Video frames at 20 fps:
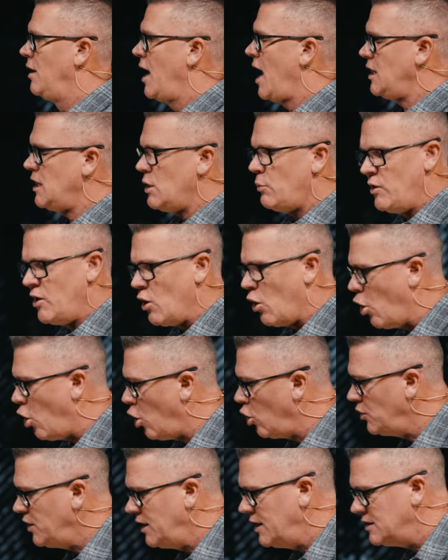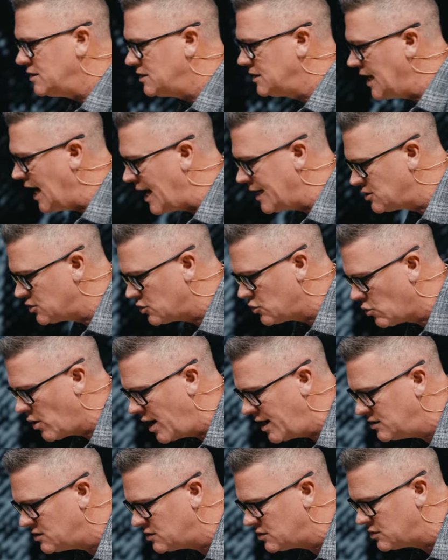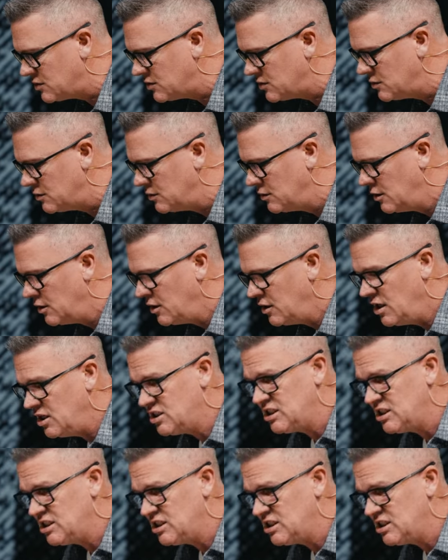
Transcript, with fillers: and that we all need God's grace. You